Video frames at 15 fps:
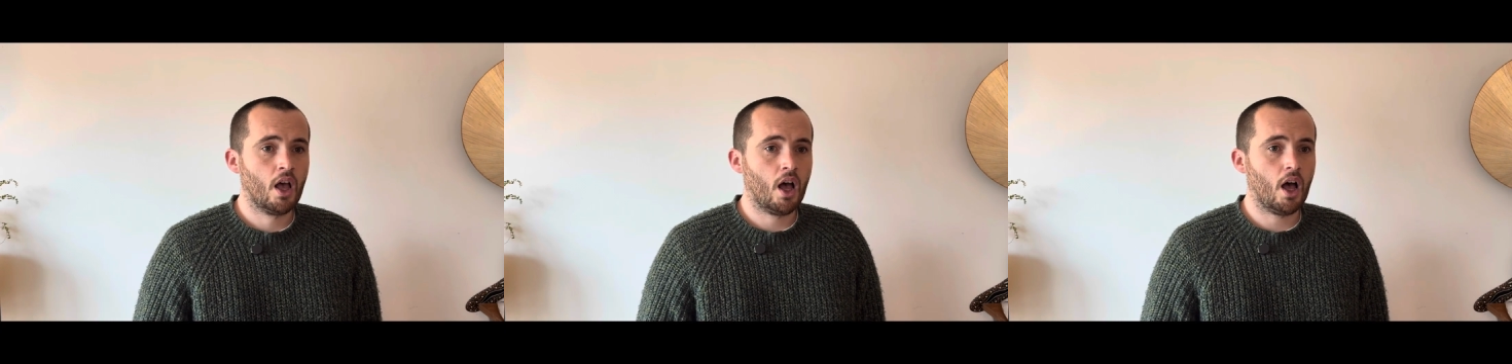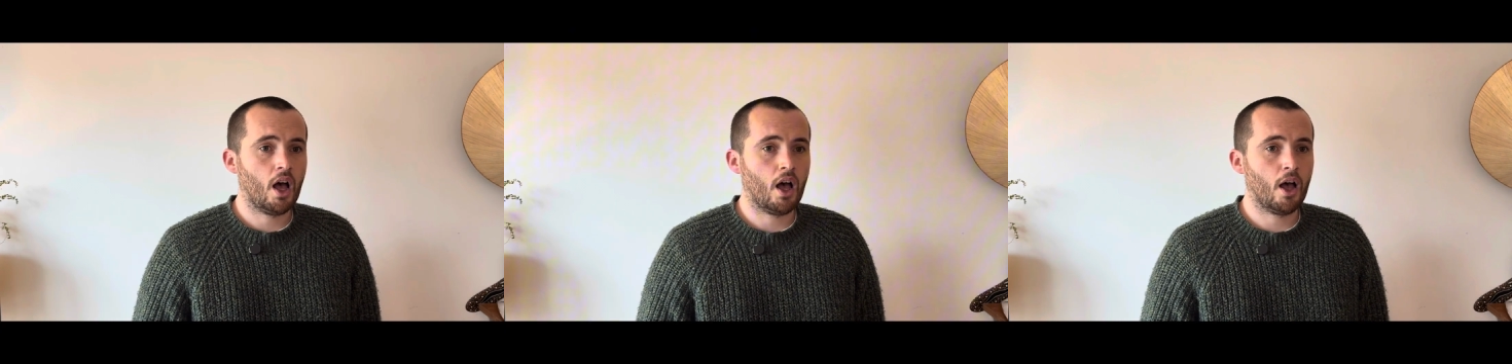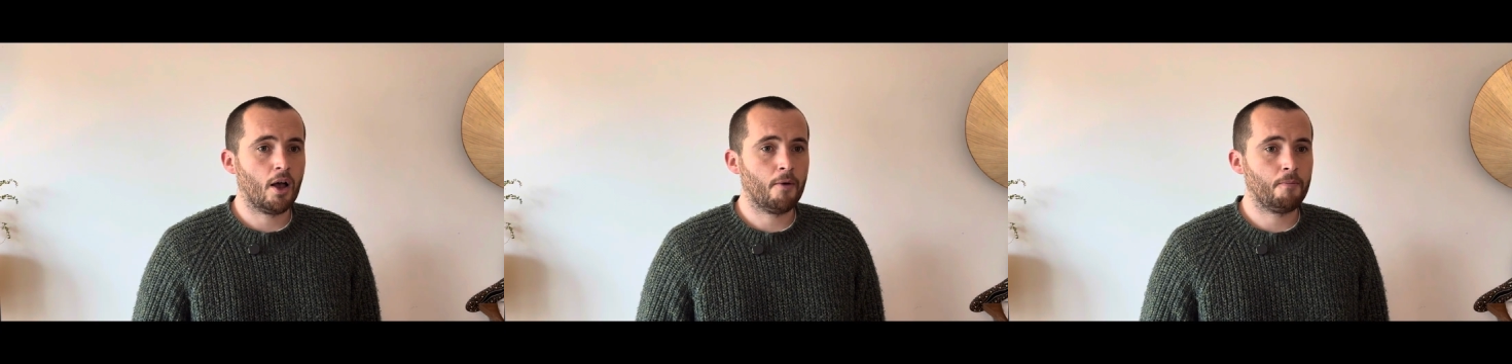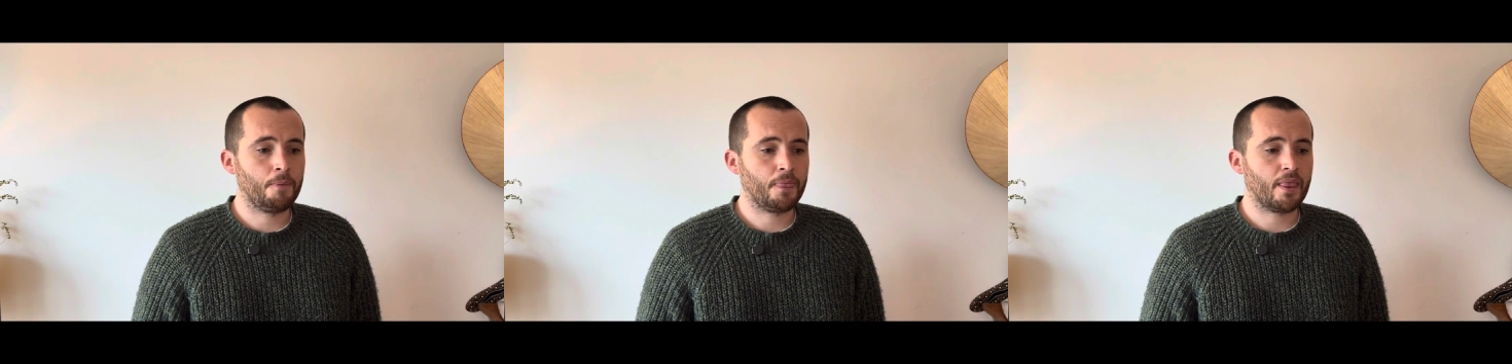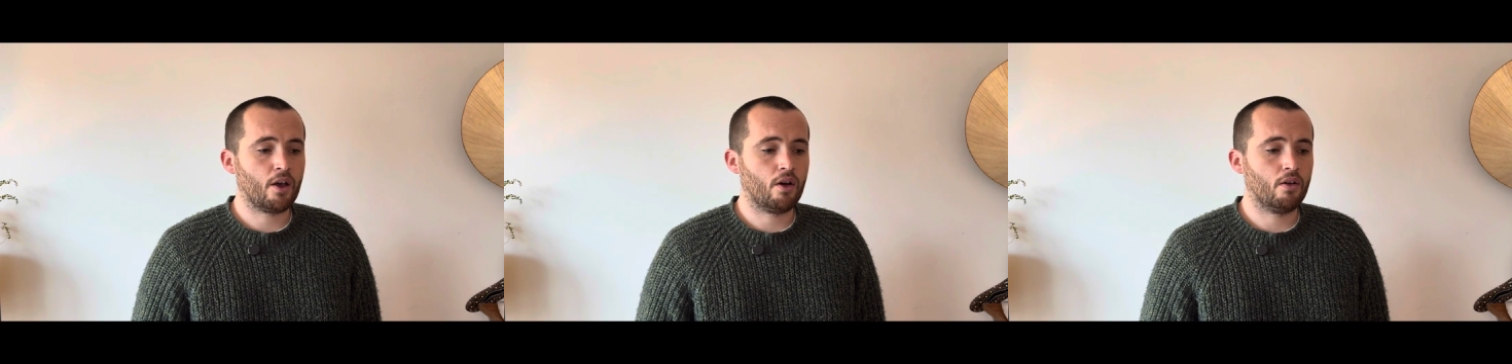
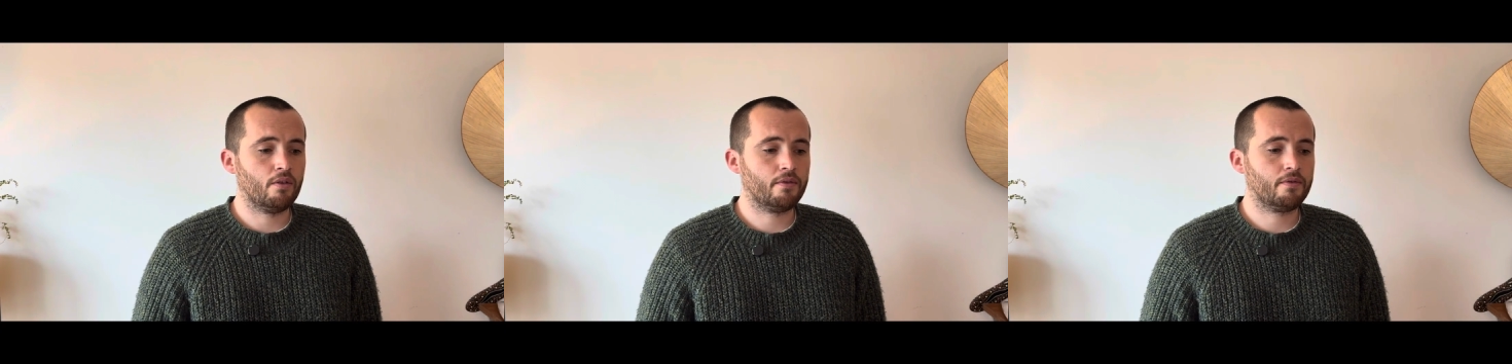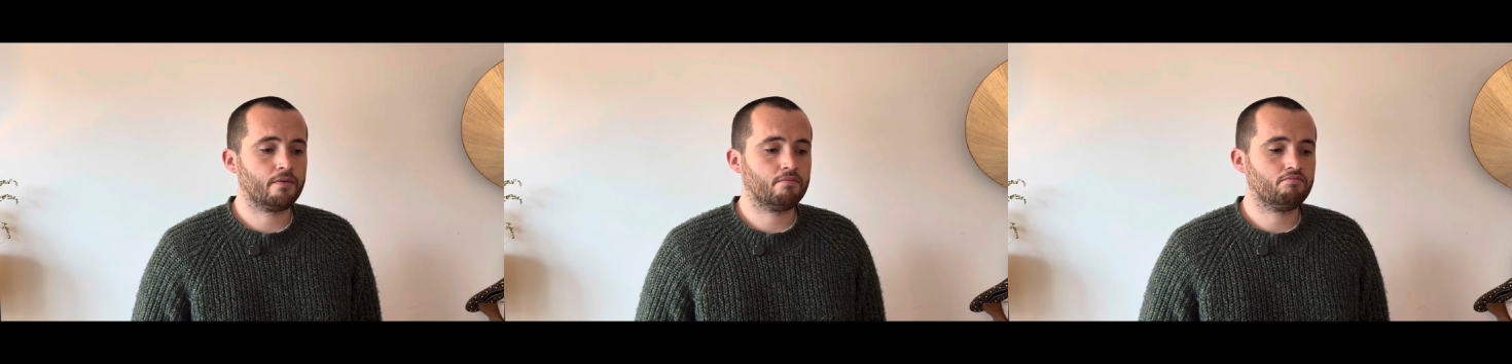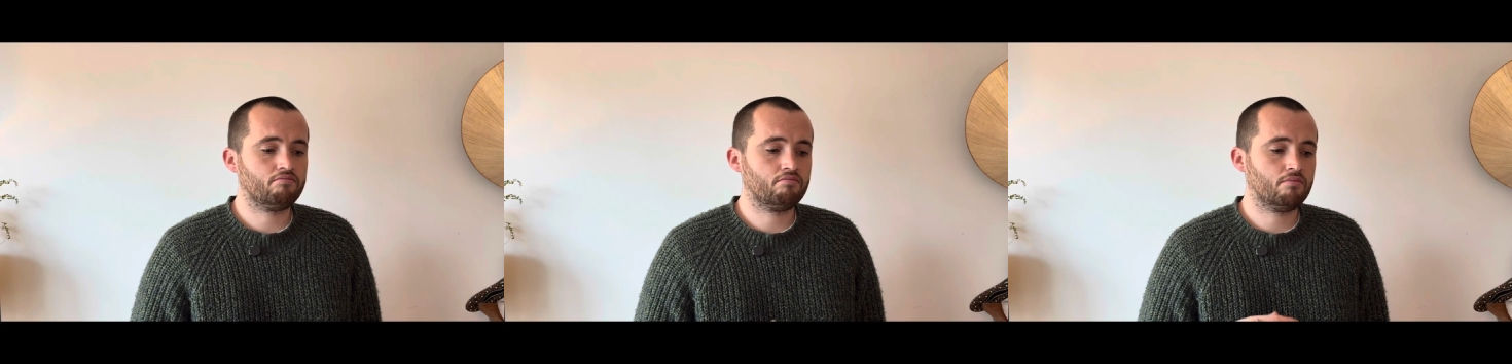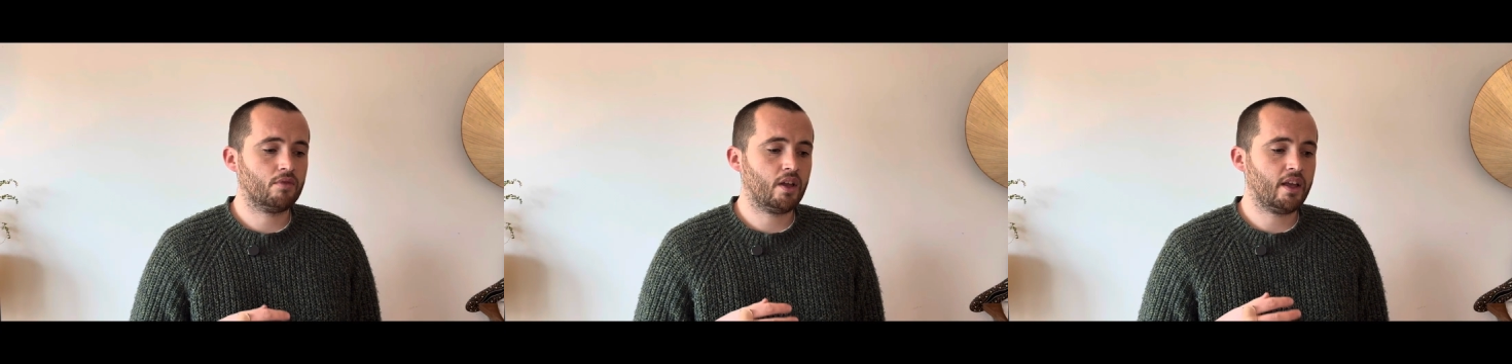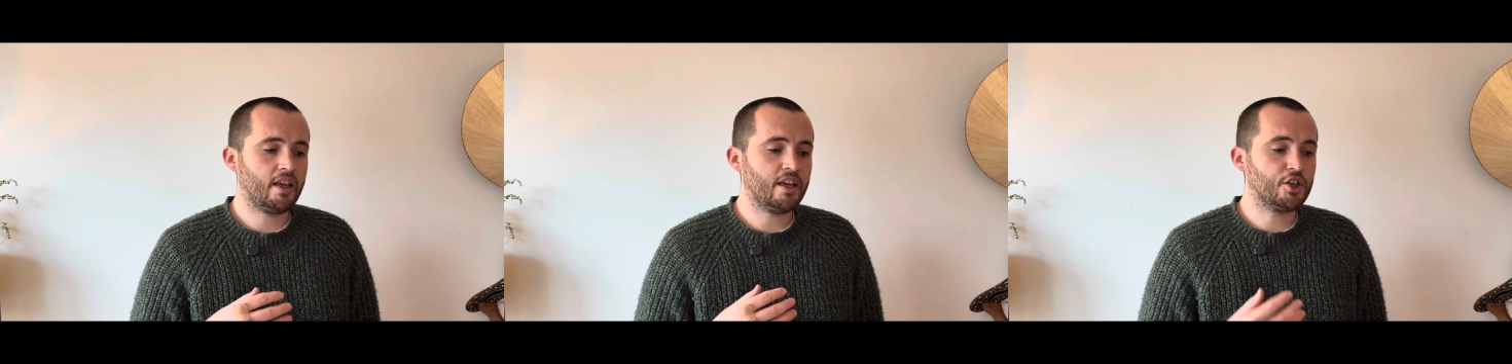of
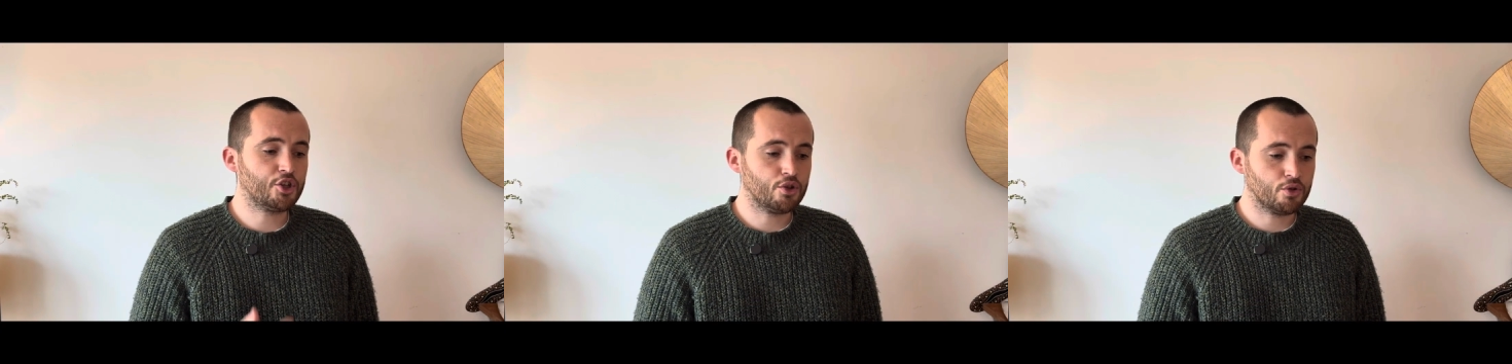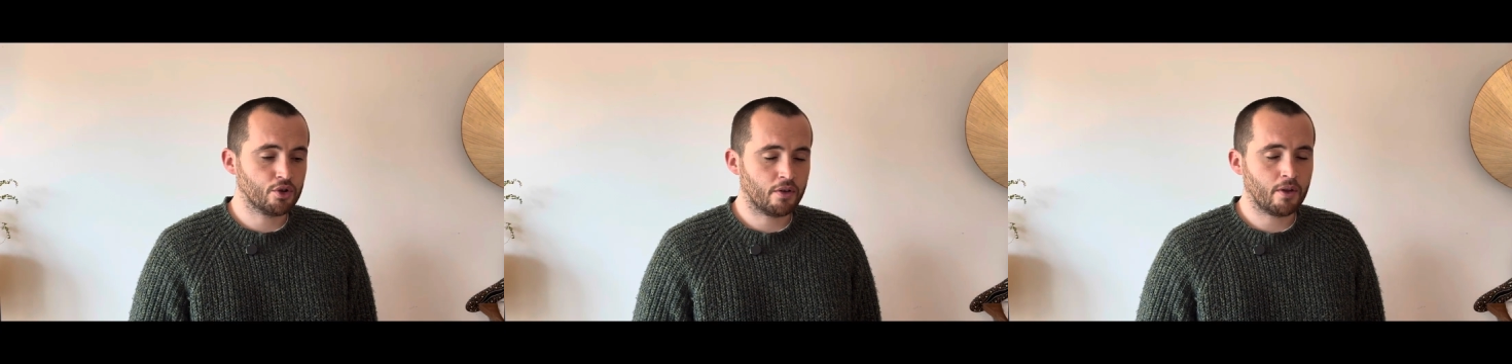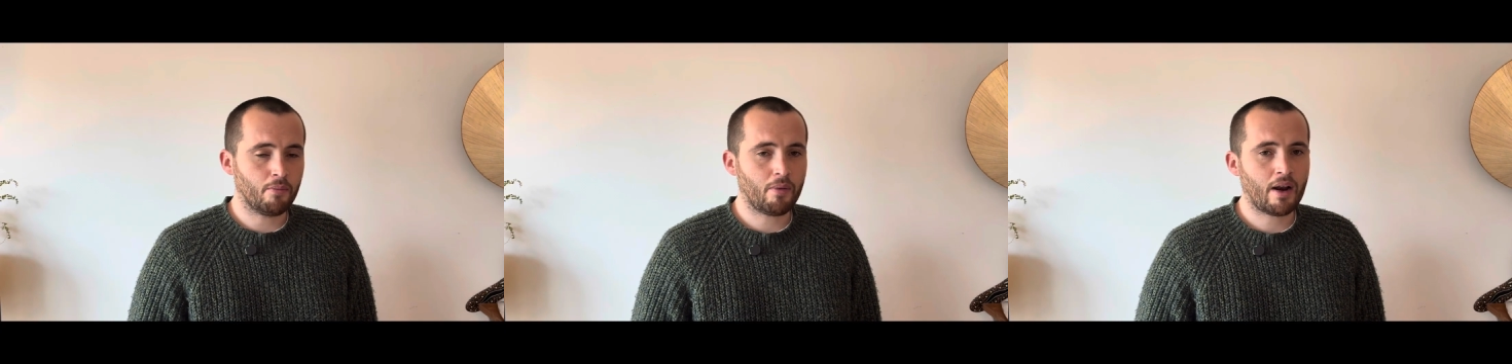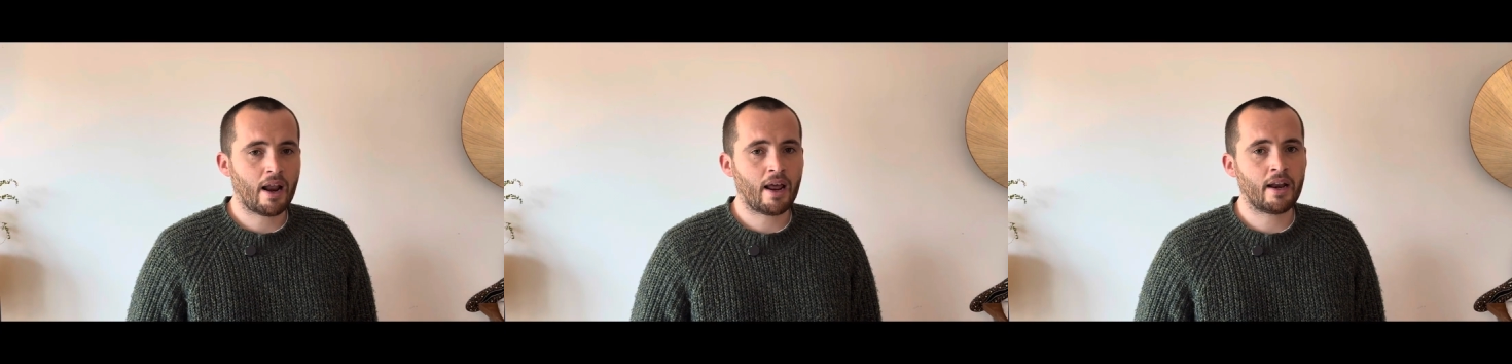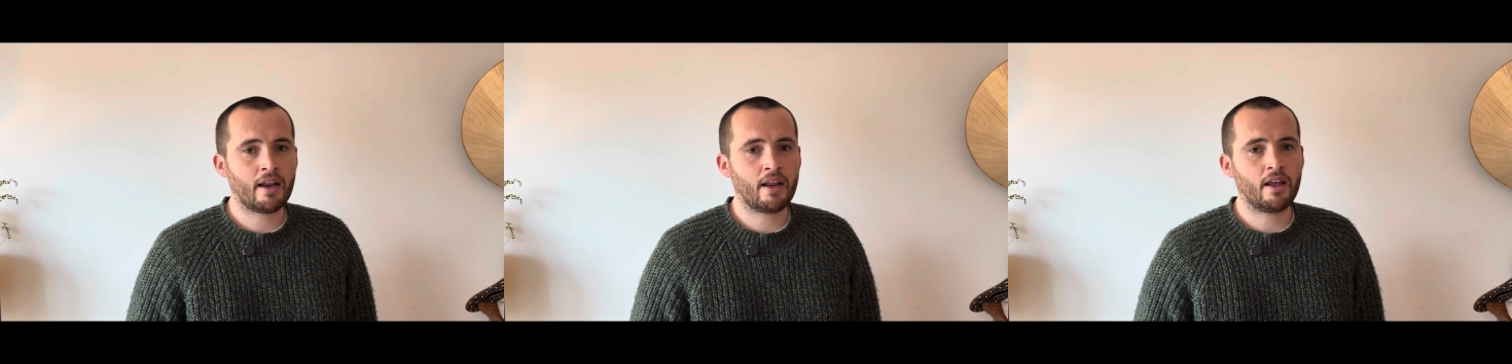issues on the
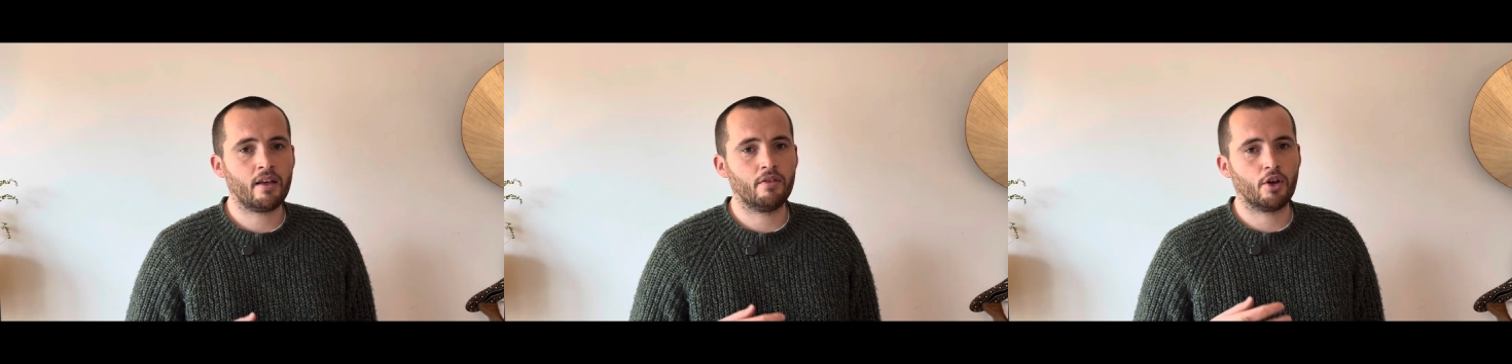planet,